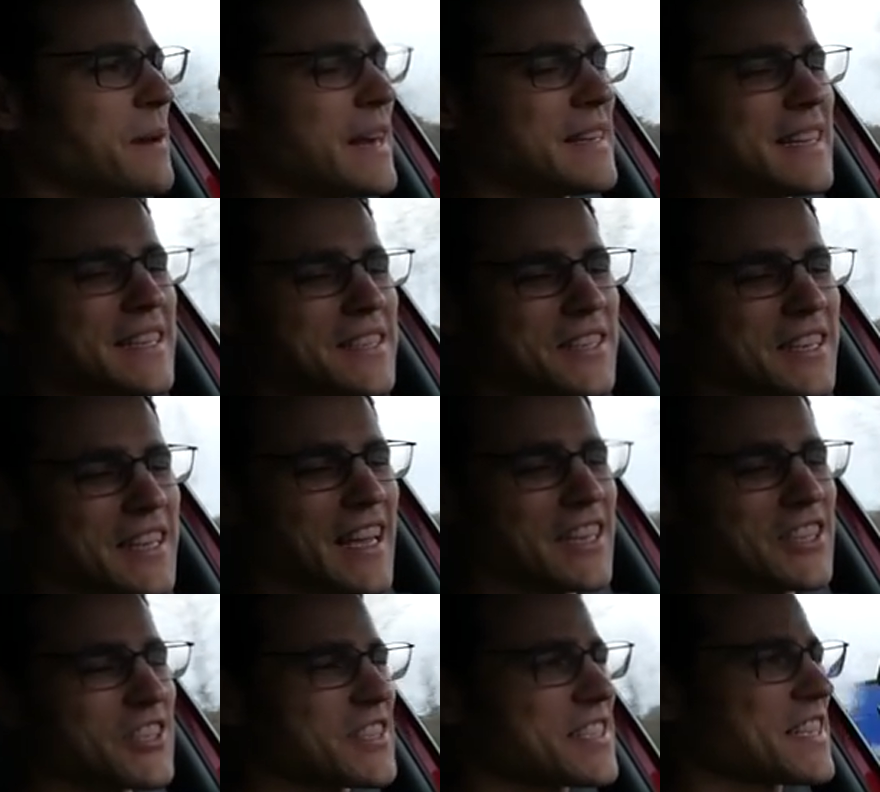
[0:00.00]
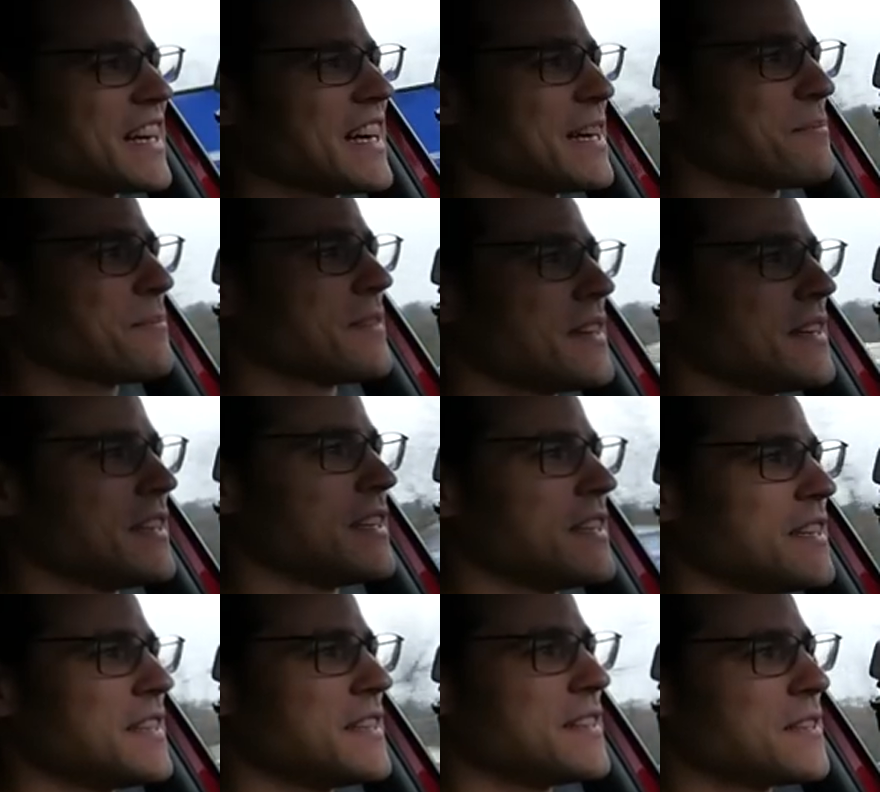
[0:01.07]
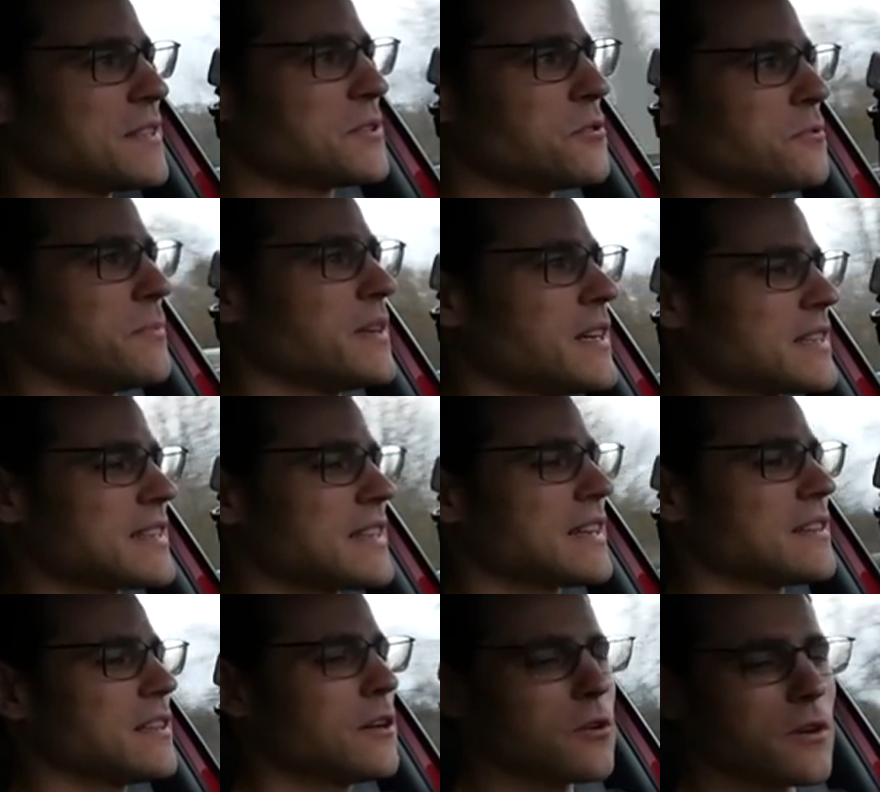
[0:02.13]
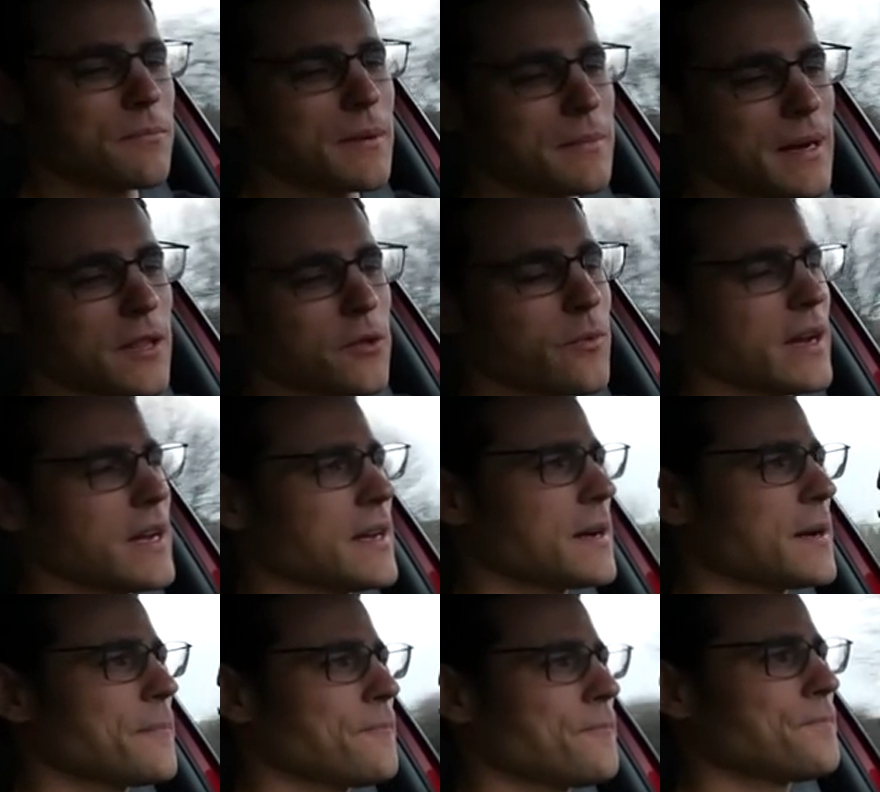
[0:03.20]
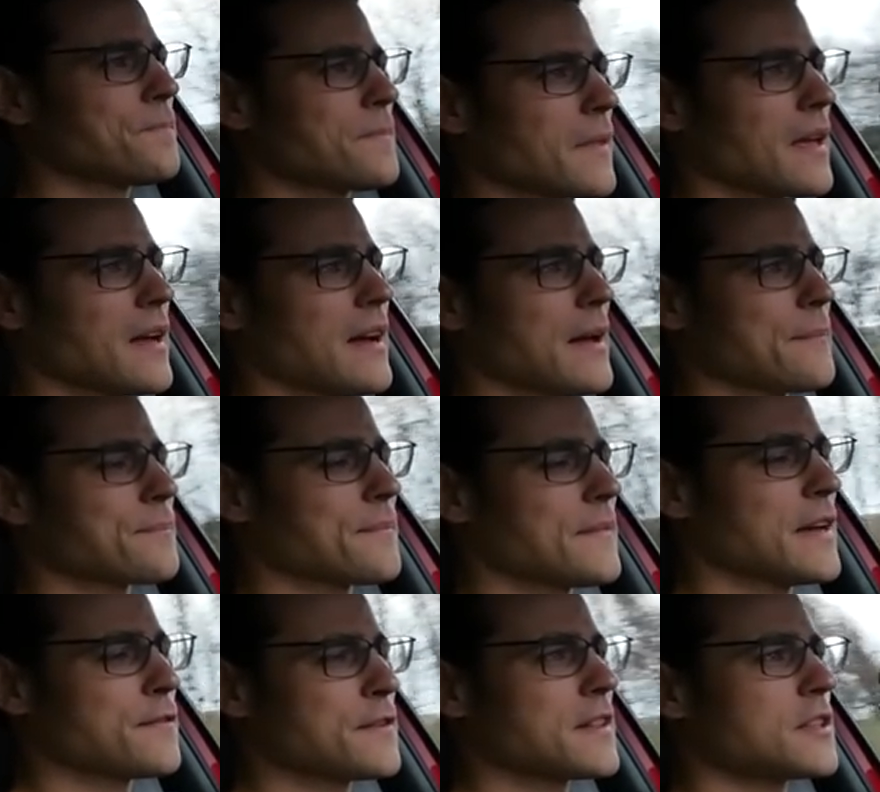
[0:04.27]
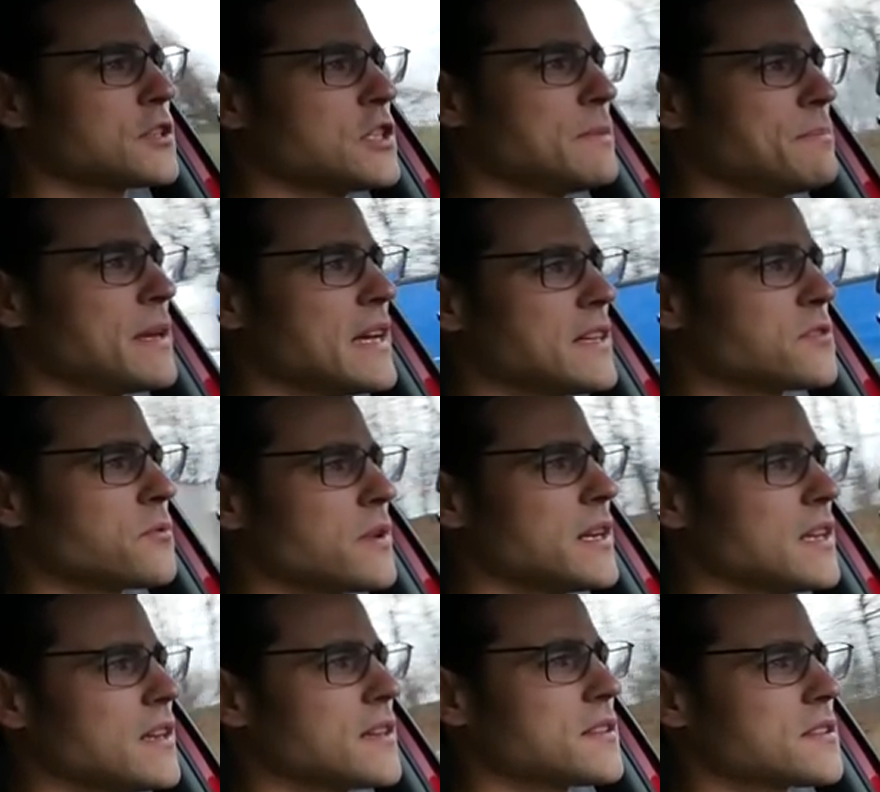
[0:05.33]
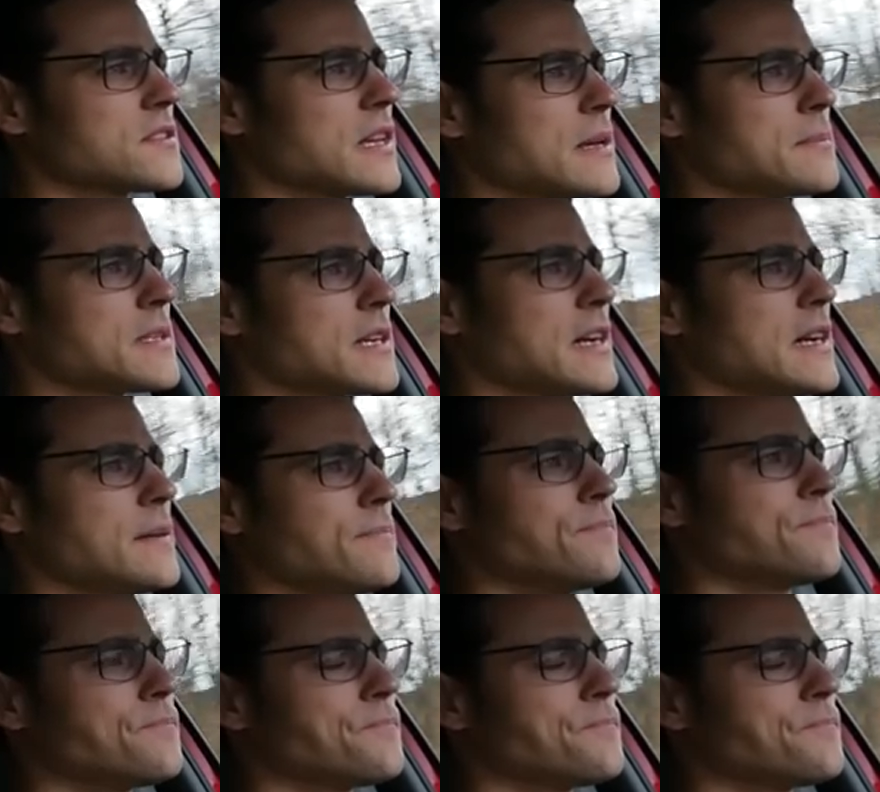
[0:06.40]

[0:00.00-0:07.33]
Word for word: my destination time two minutes lower. But by the way, um, I'm having the GPS running at the same time.